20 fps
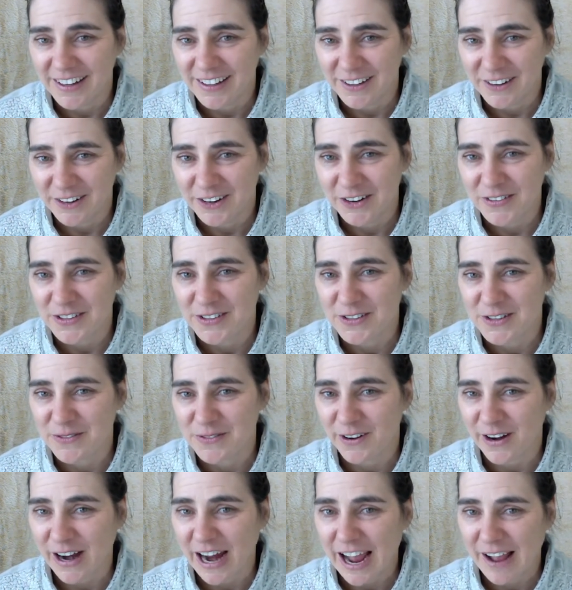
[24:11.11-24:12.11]
You're going to be
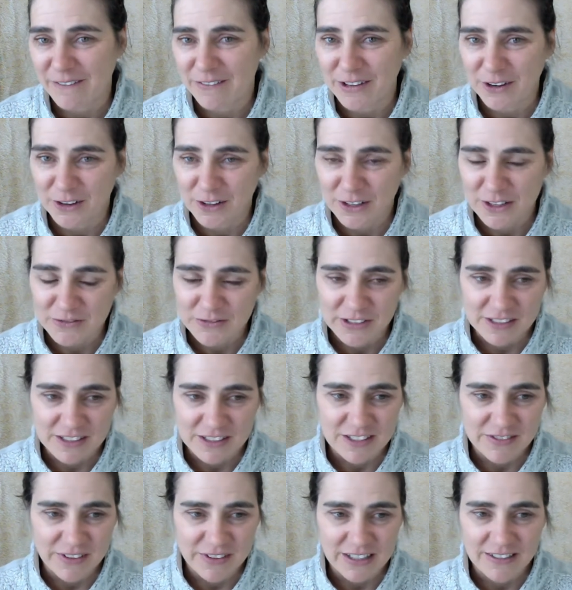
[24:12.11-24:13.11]
super happy. You're going to feel
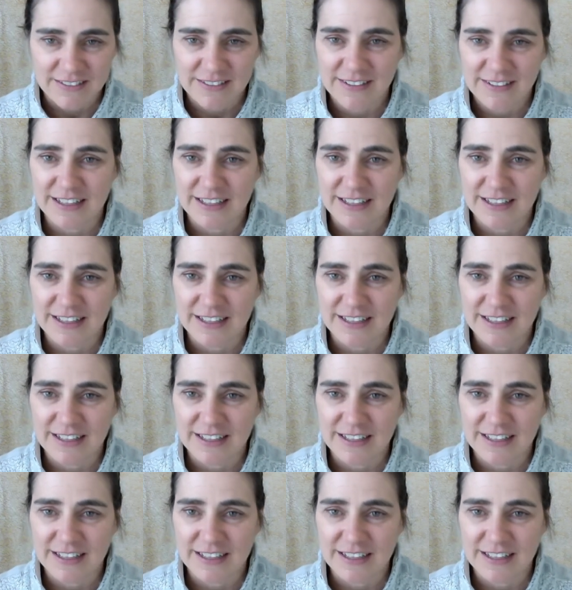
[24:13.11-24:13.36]
svelte